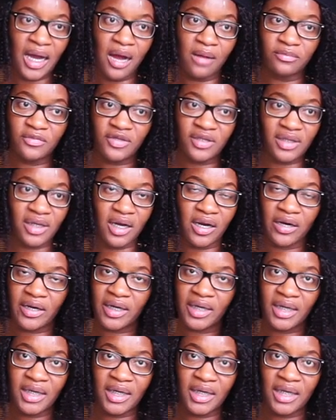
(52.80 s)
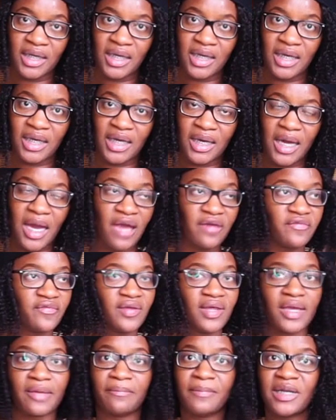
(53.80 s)
I'm sorry. I
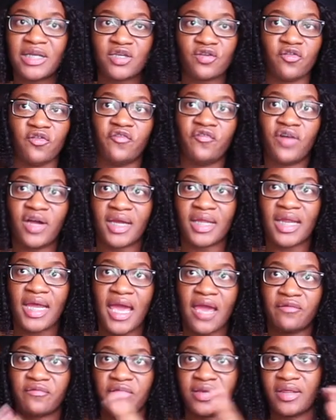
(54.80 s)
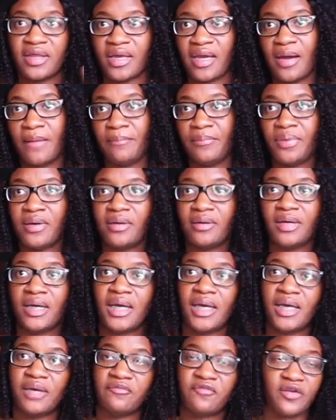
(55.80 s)
feel like Mitchell fucked everything up
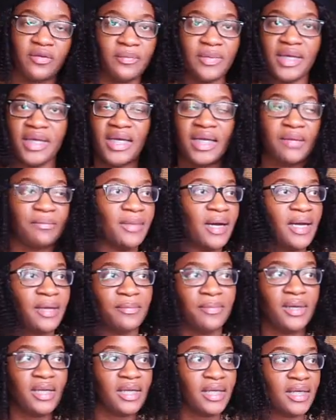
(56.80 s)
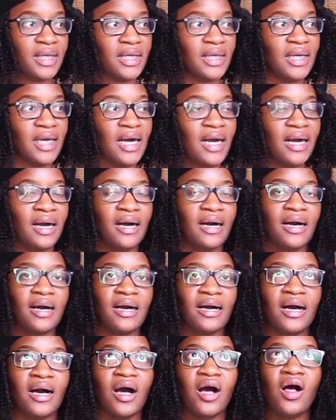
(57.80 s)
for me, in my opinion.
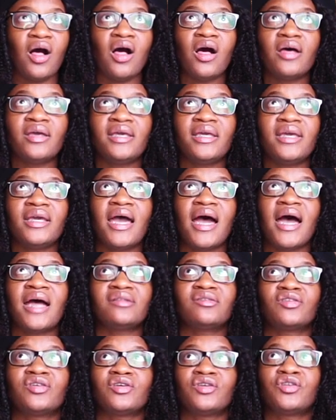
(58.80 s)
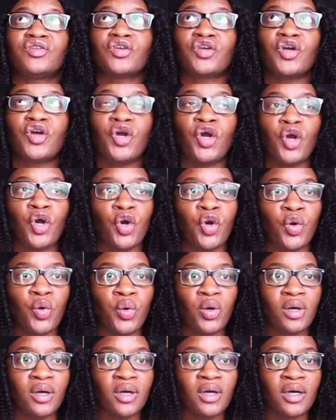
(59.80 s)
All he had to
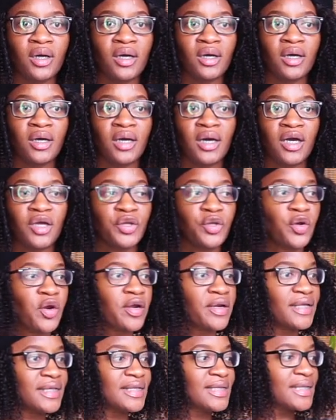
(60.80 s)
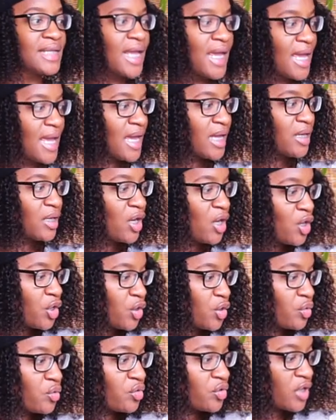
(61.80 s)
do, you already said
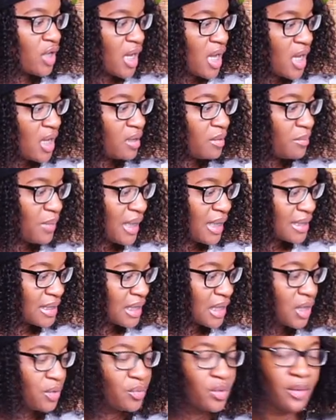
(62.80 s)
you're done basically